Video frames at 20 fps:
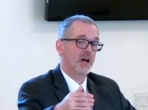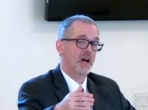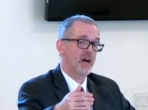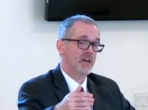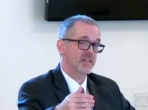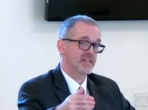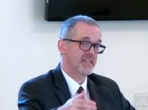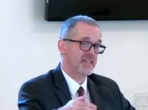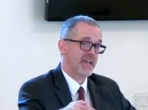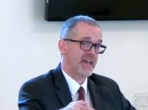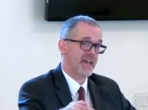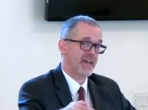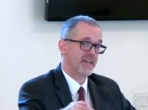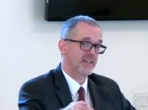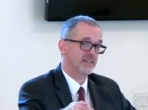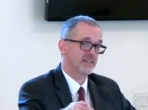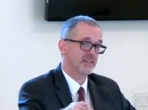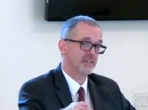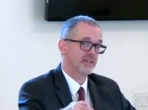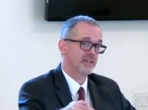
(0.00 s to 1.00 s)
Again,
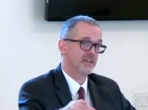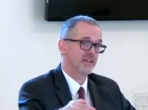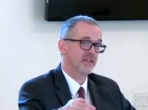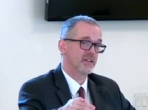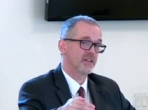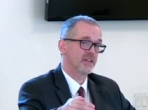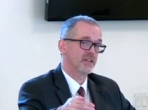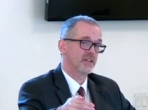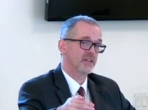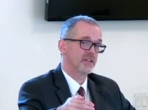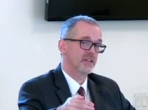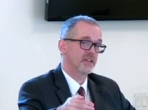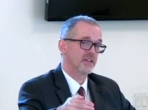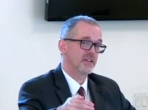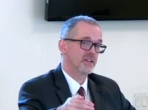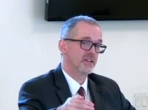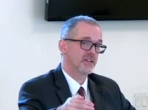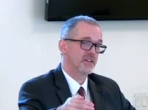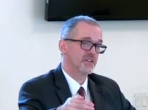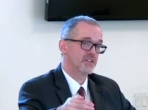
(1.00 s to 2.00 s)

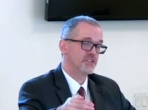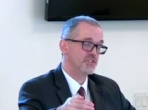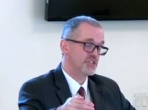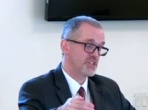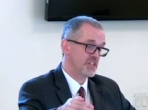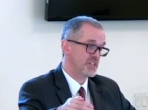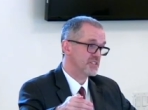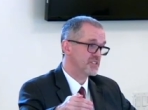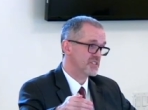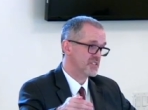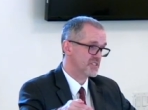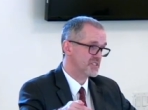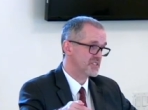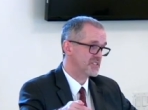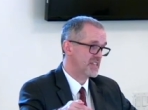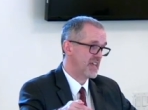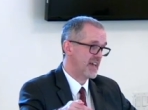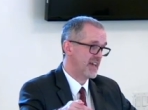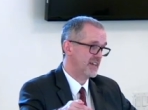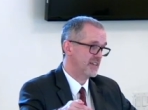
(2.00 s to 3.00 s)
Jesus
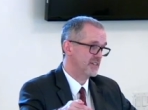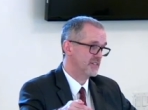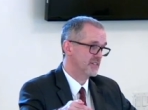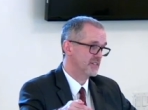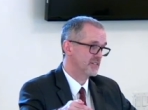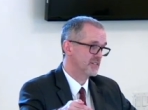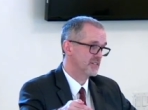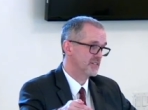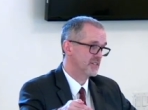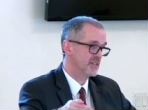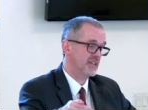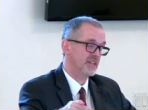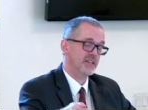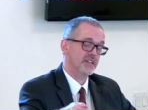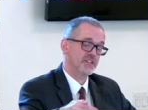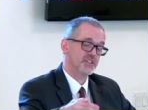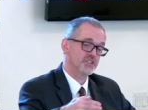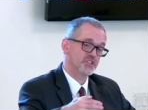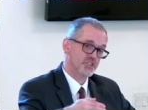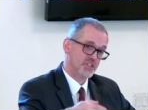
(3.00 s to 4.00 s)
said
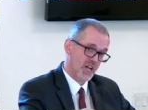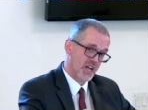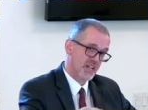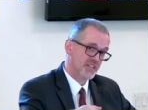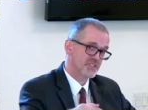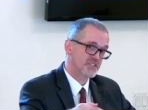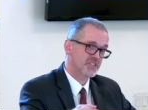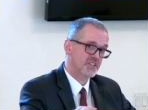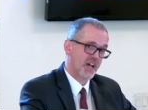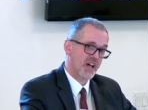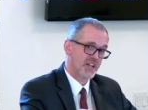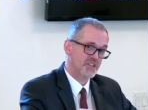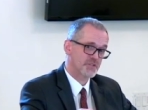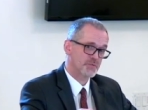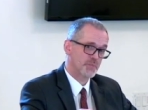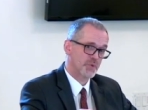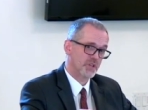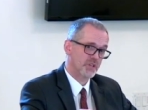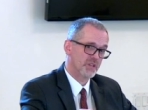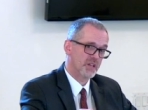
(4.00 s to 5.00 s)
in John's
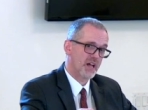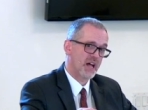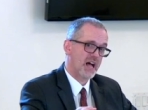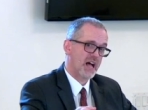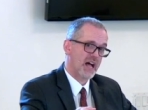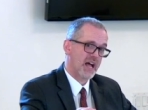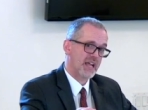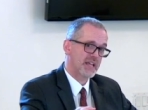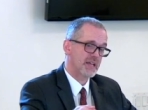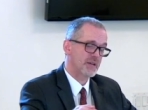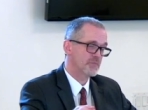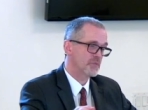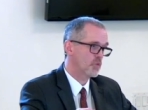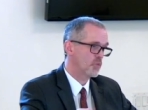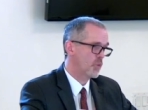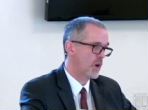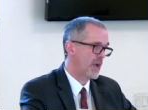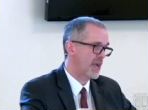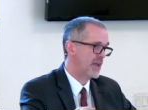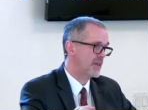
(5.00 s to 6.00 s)
gospel, I am the
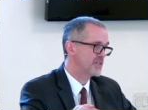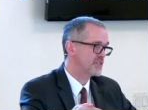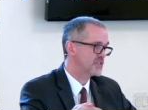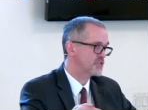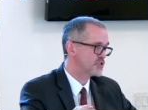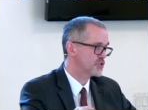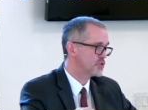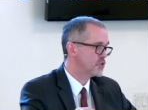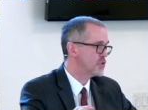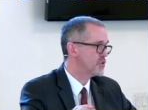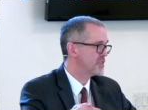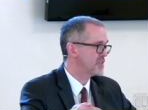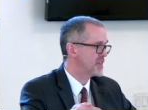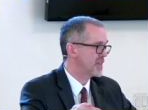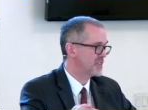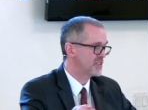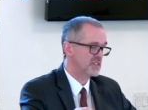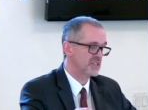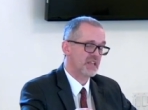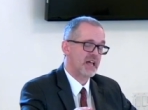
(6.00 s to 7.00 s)
way, the truth,
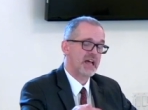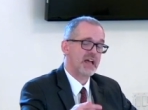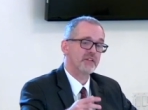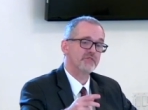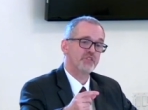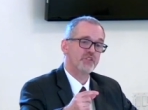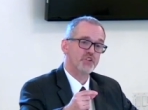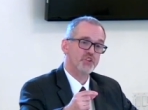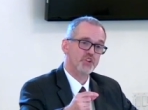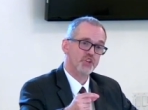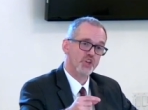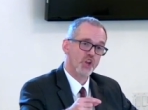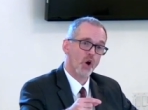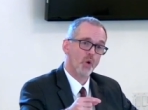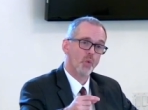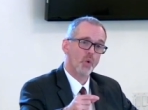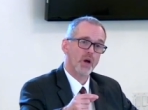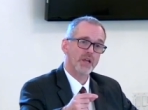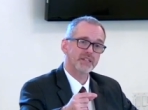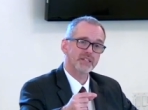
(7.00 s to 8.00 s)
and the life. No
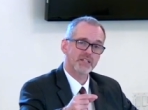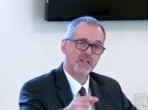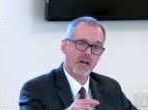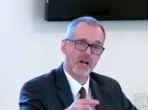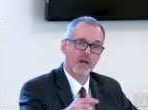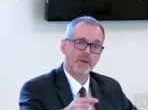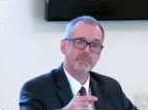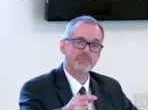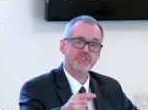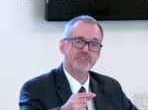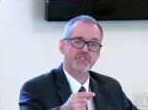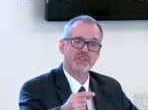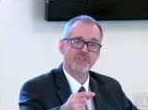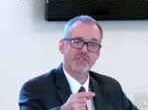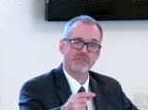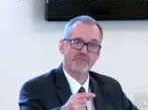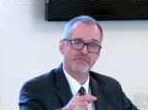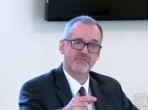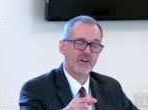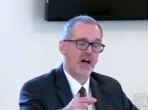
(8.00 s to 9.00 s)
one comes to
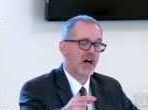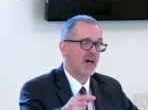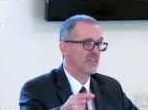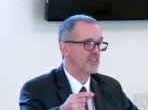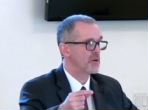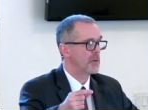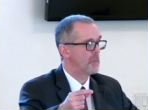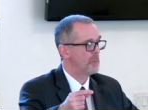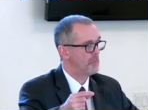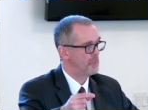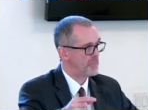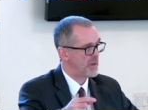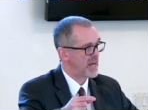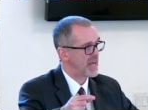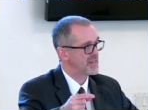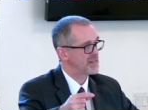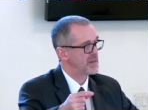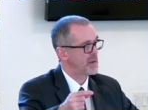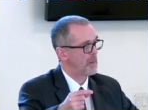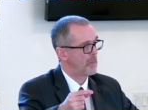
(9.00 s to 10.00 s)
the Father
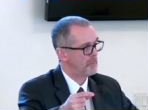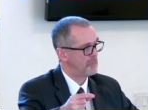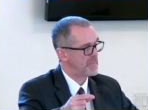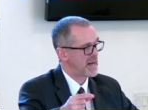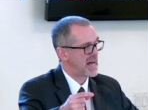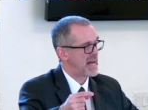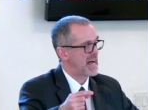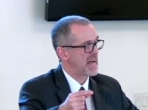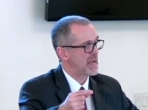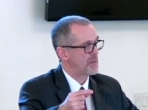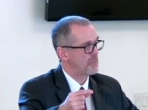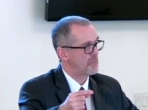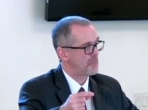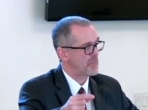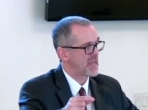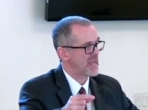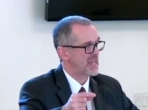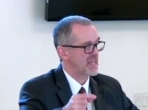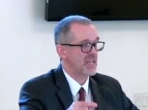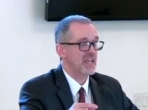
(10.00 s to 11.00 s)
but by
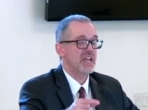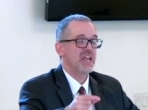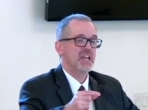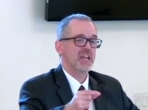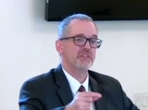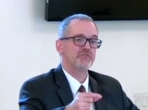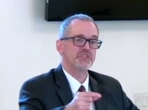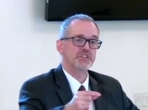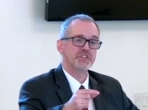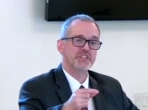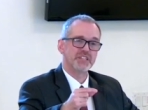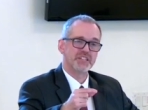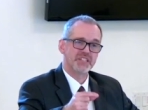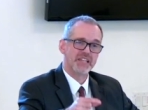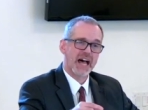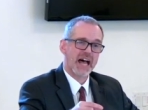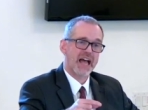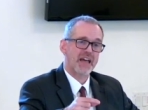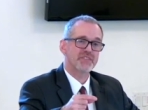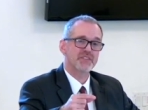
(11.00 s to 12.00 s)
me. If you
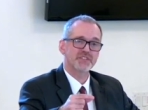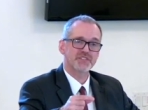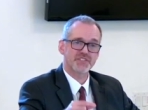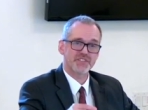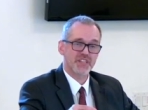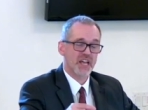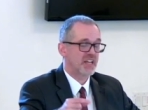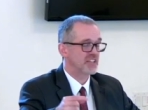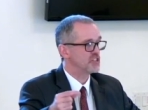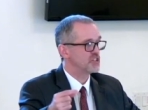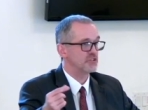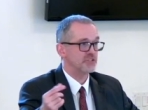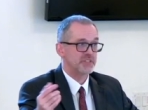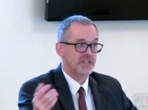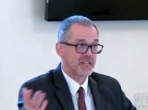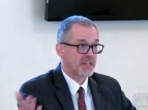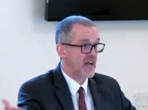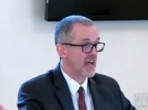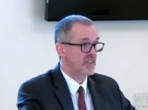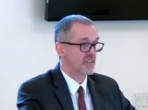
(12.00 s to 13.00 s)
deny the Son, you
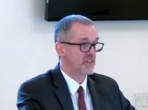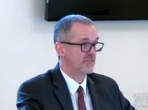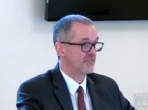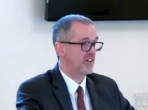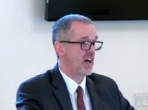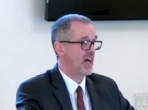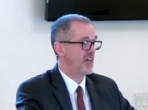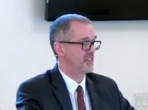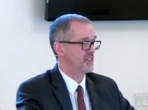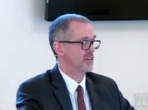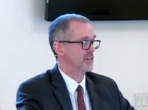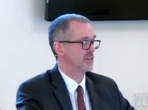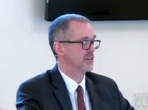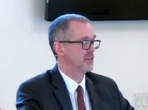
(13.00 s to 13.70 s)
deny the Father.